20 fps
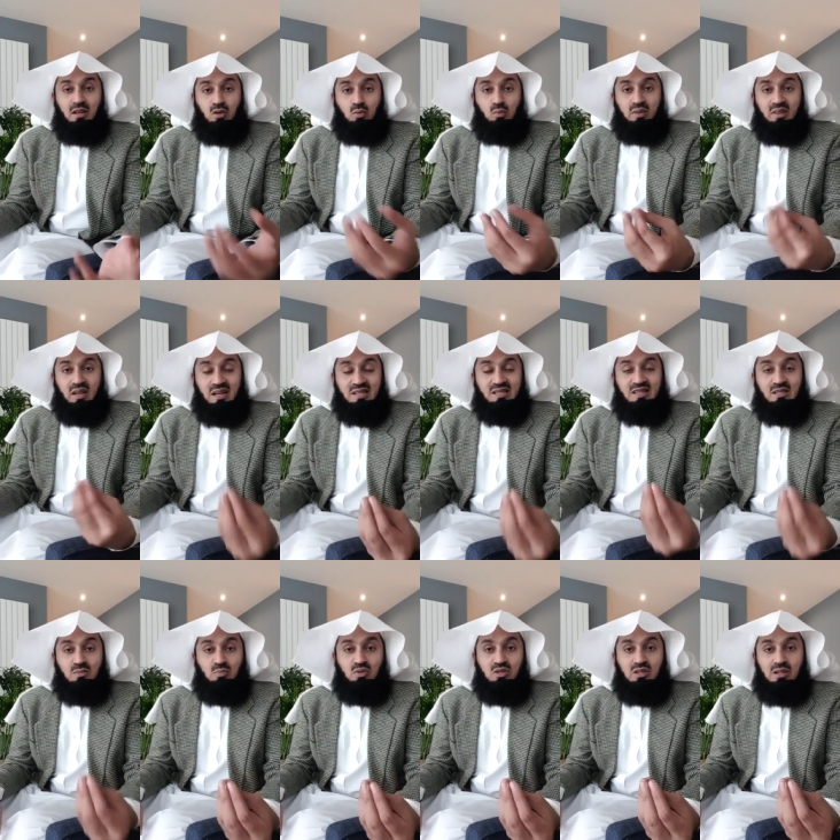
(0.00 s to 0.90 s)
with us
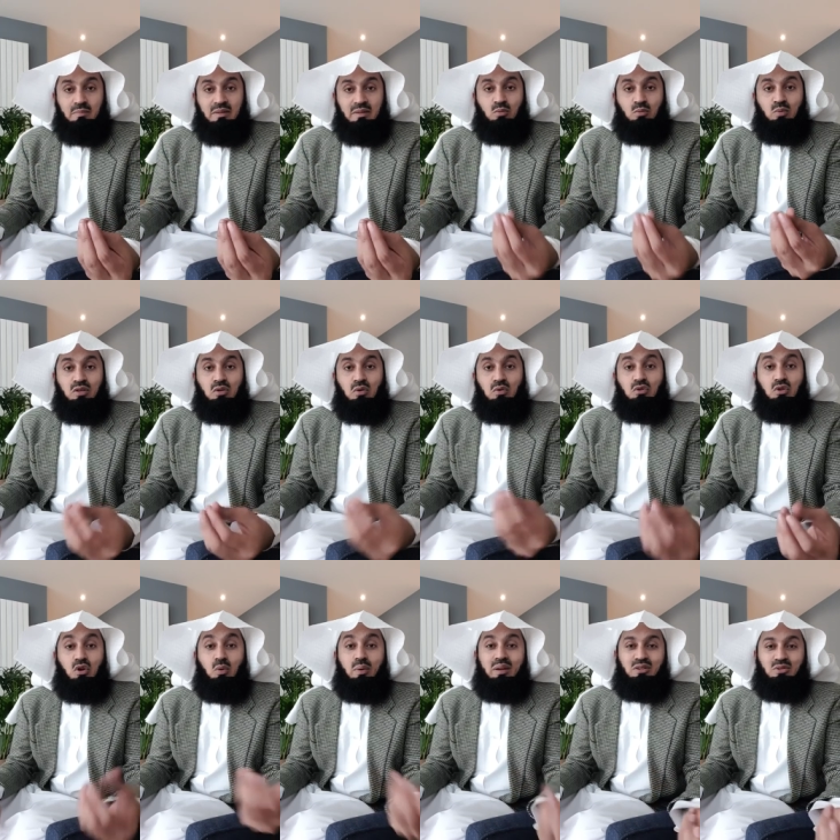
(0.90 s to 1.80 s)
as Muslimin we don't
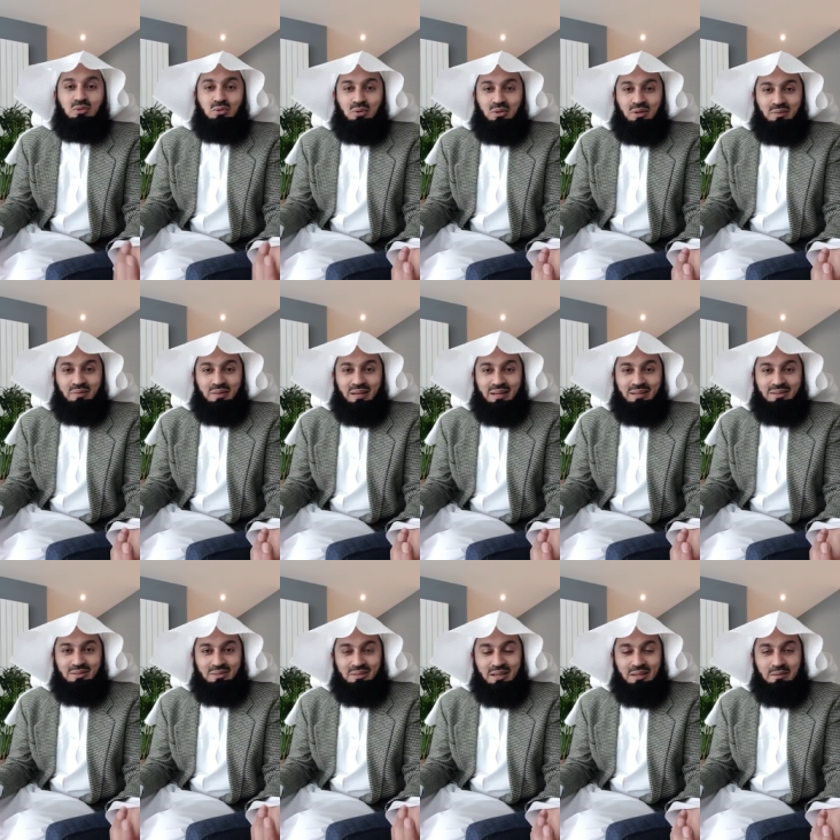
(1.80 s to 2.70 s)
go into all of that
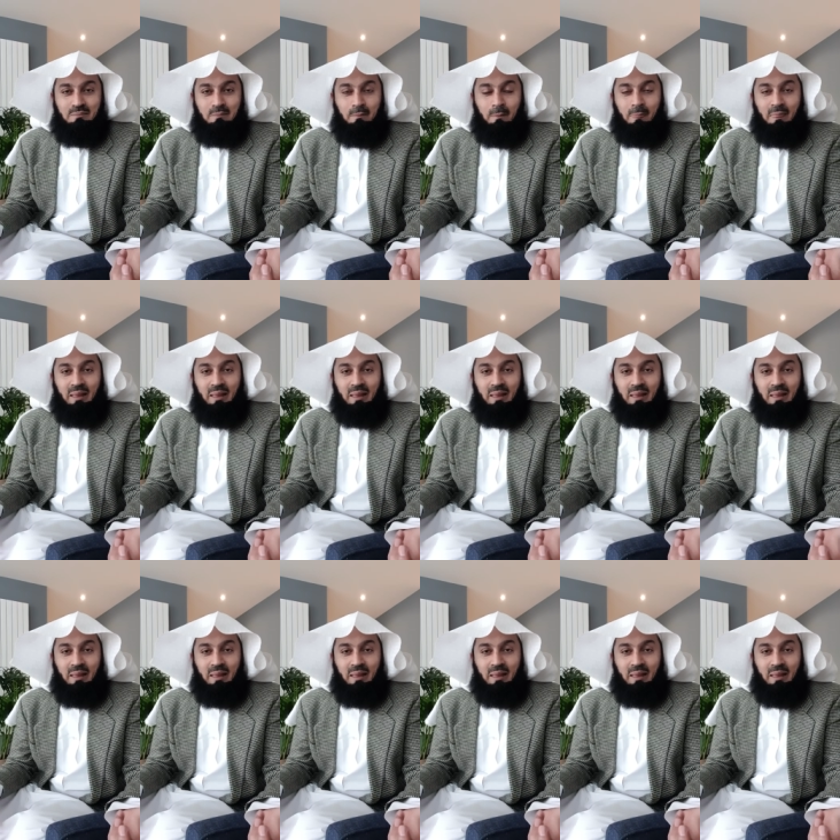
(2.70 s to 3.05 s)
okay